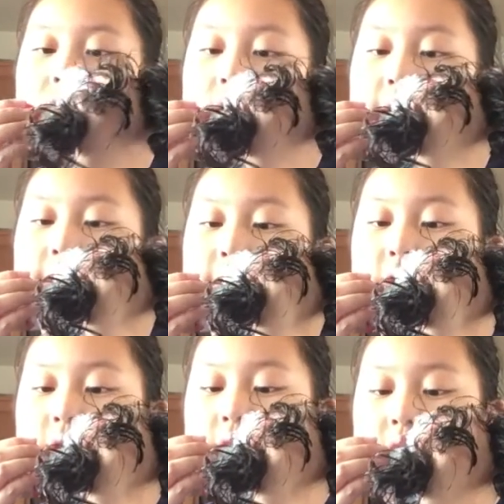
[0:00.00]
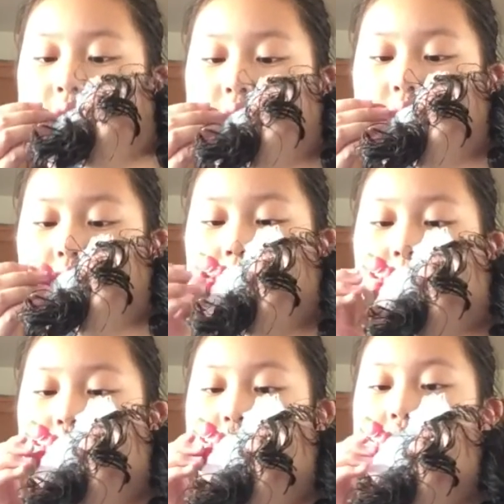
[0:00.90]
there. I think,
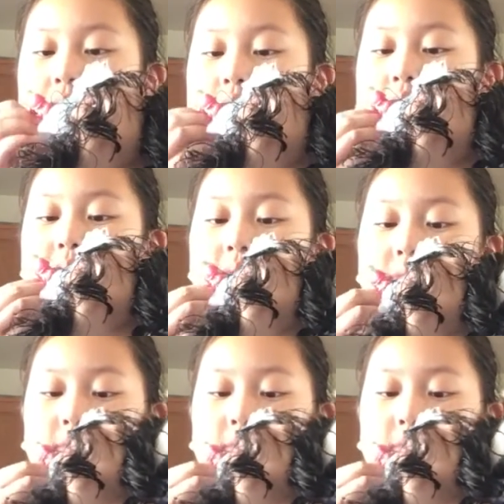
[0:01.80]
yep, her shoe is in.